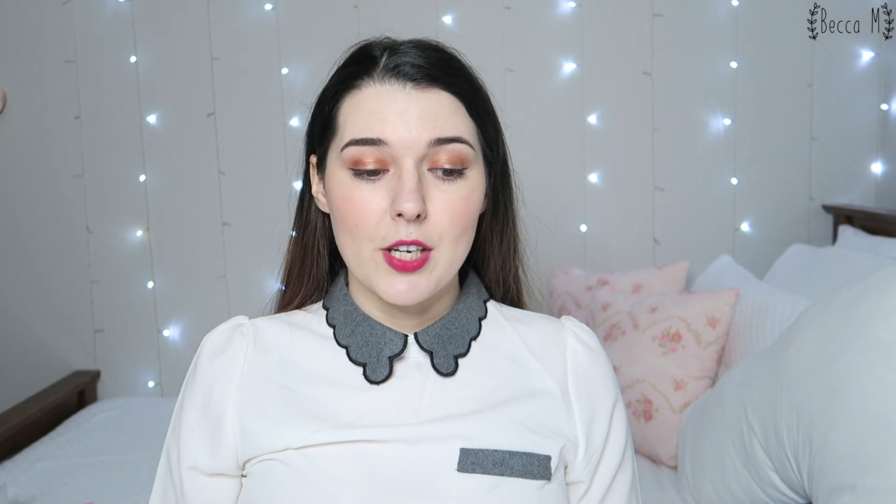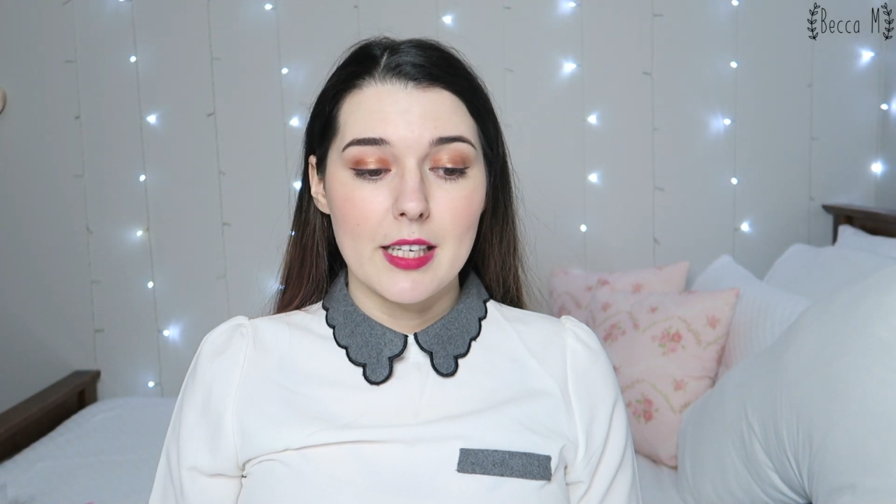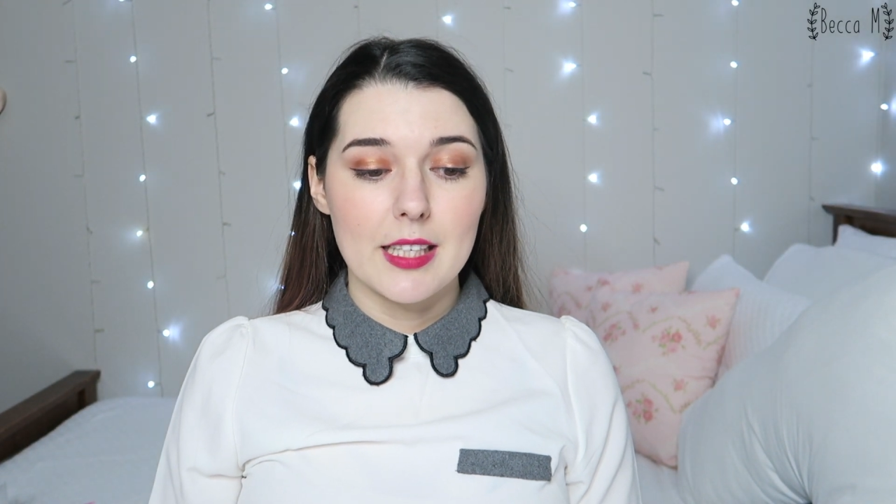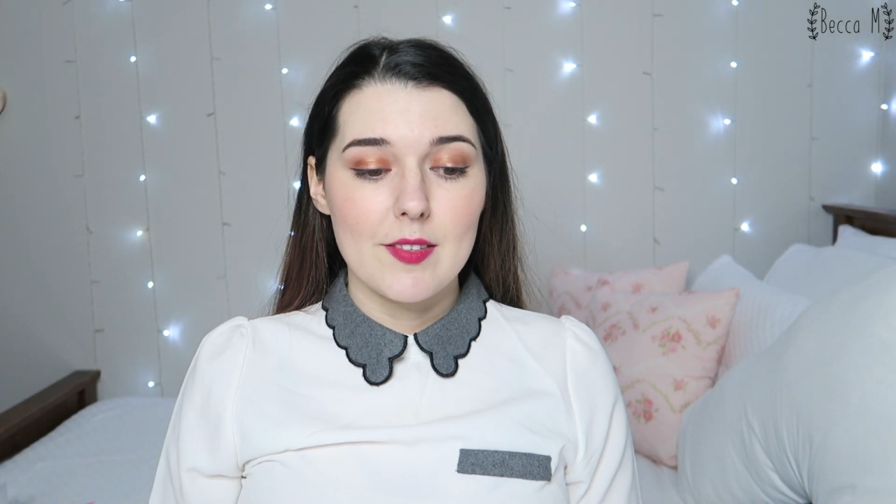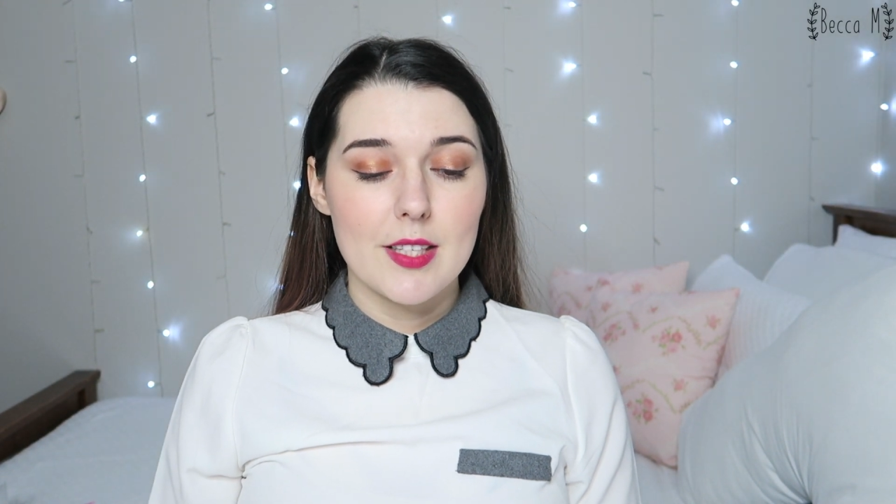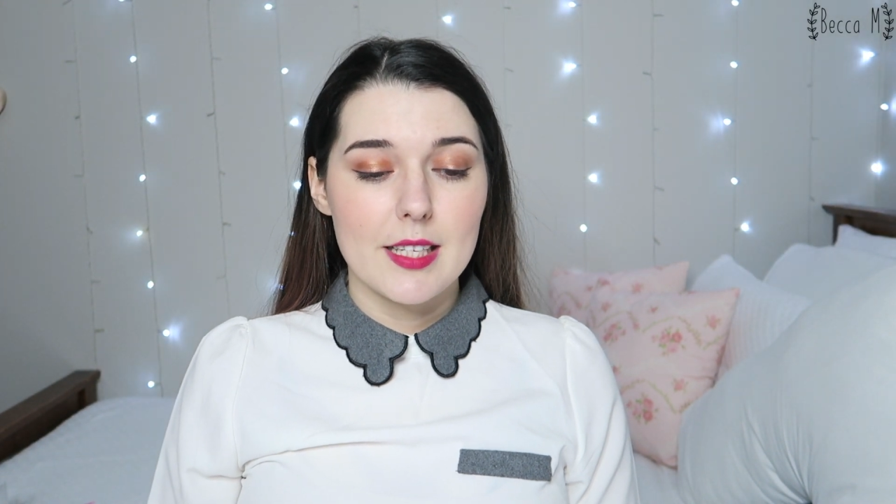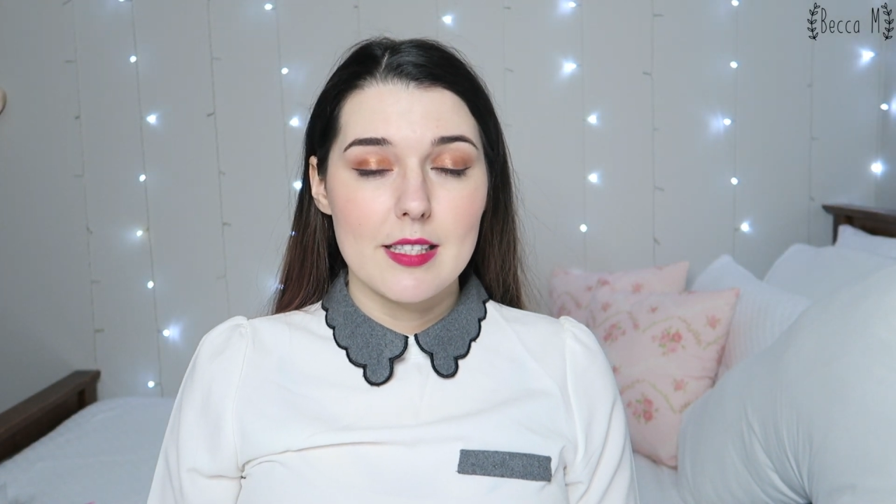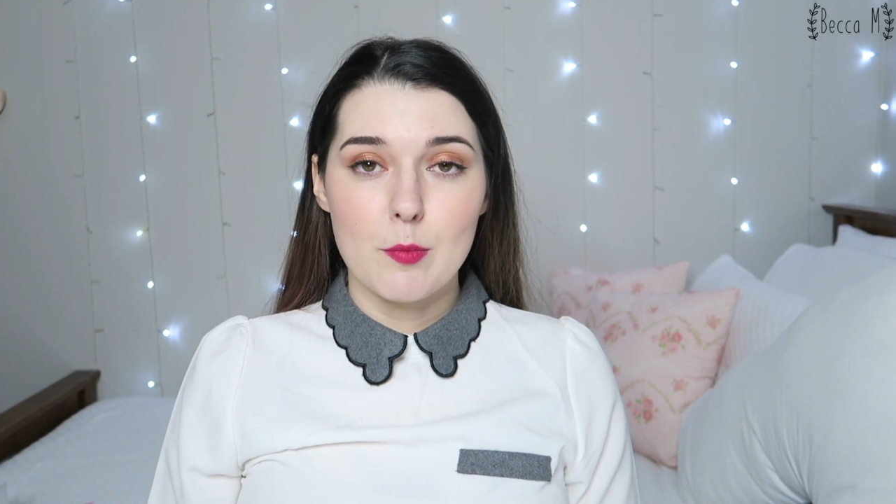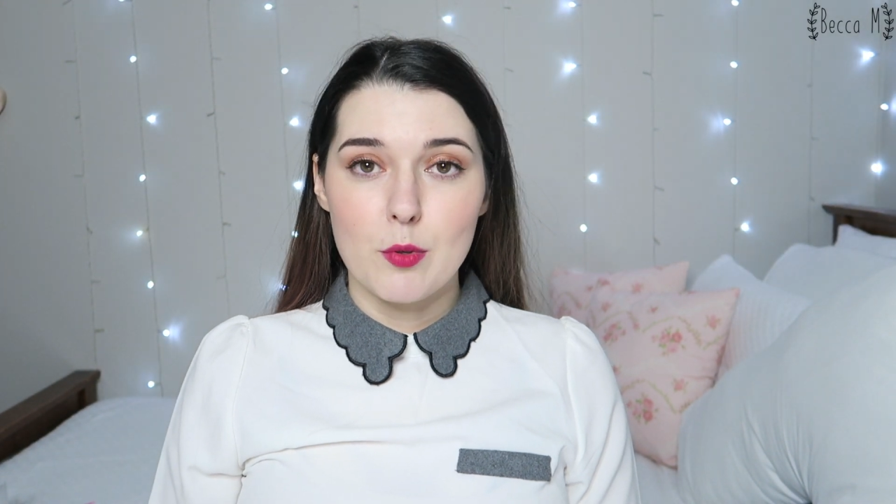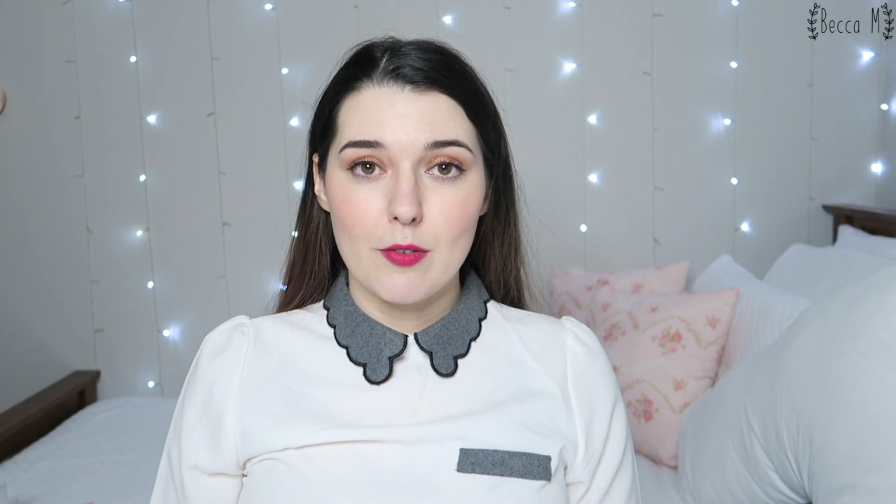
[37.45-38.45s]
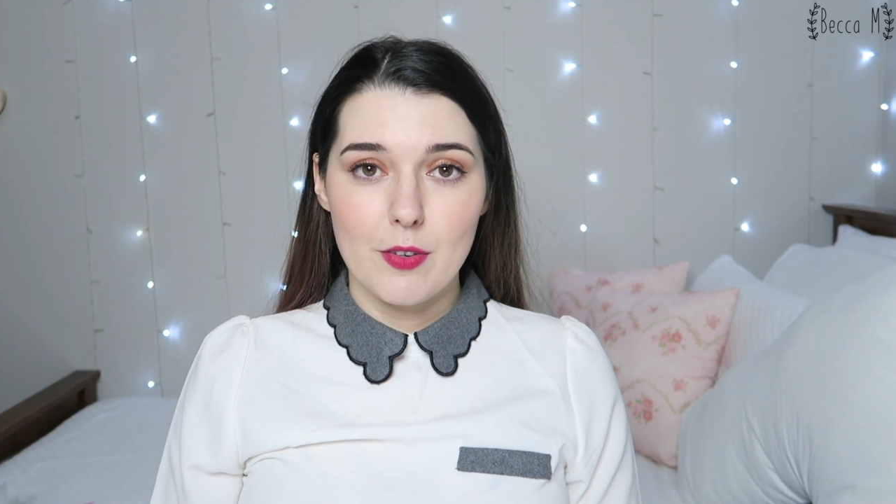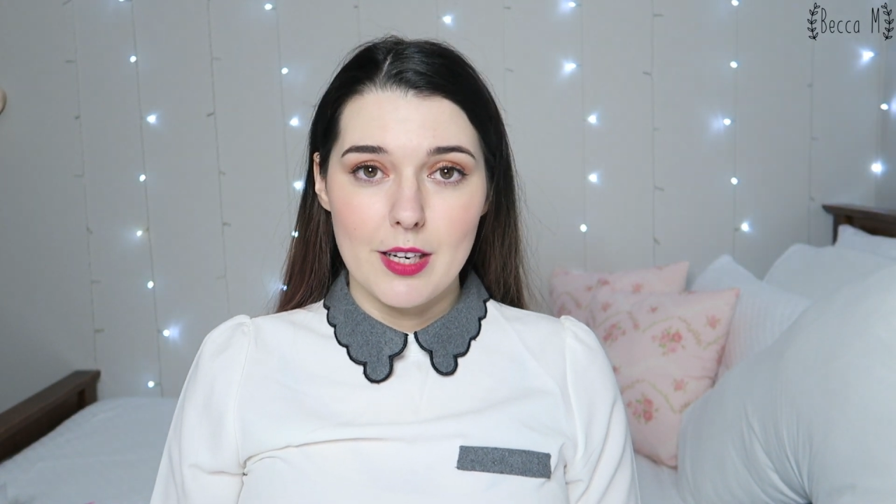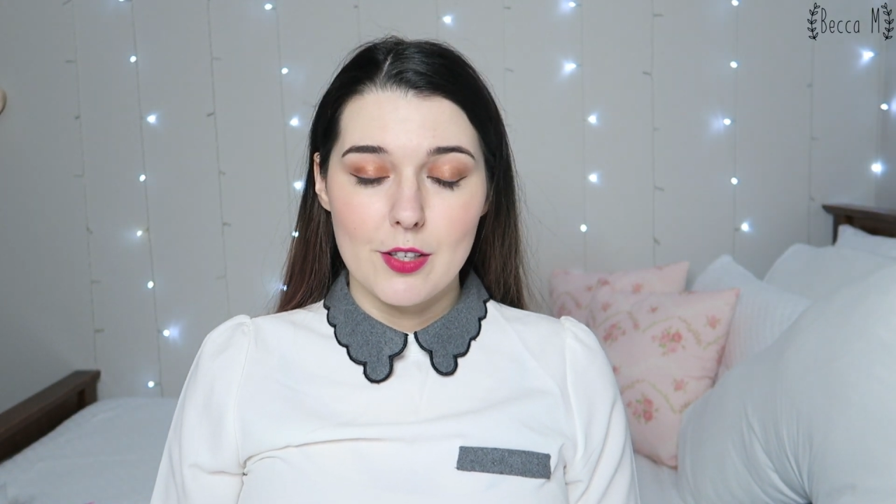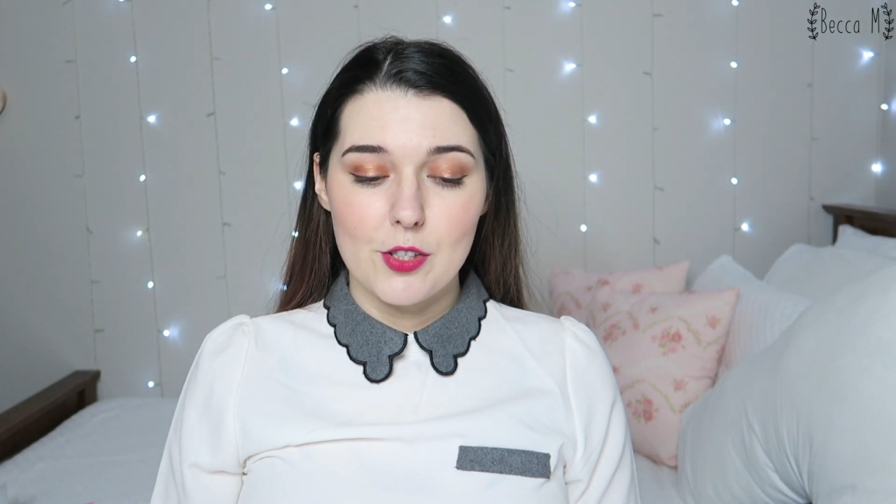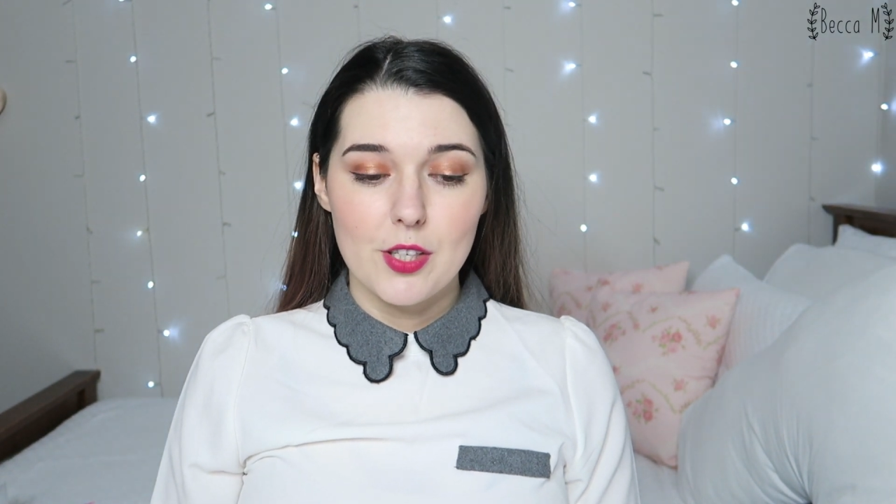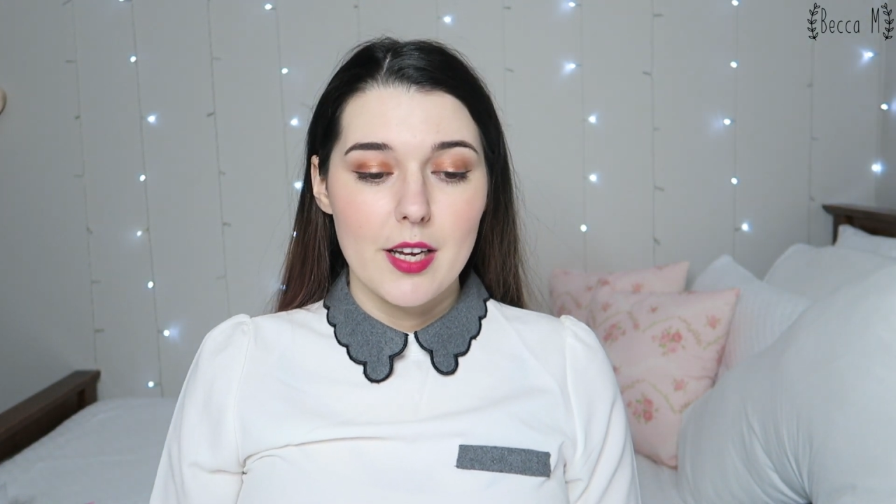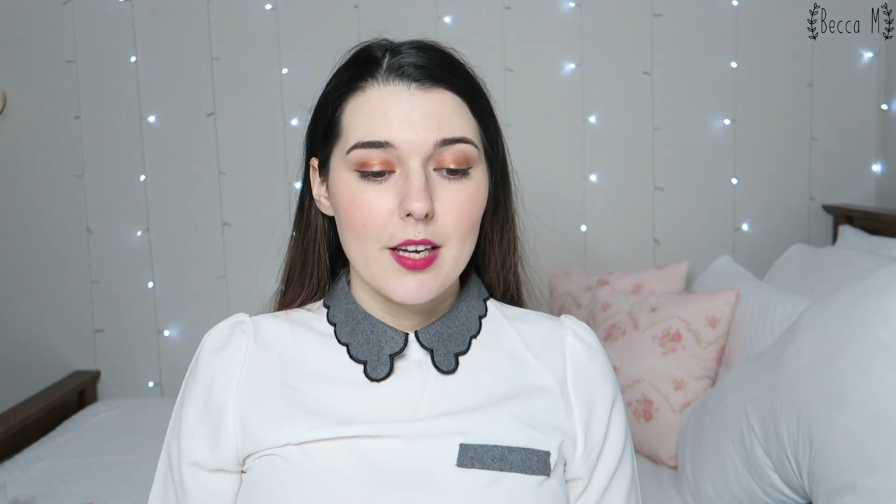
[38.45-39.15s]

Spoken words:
and leaves a smooth finish.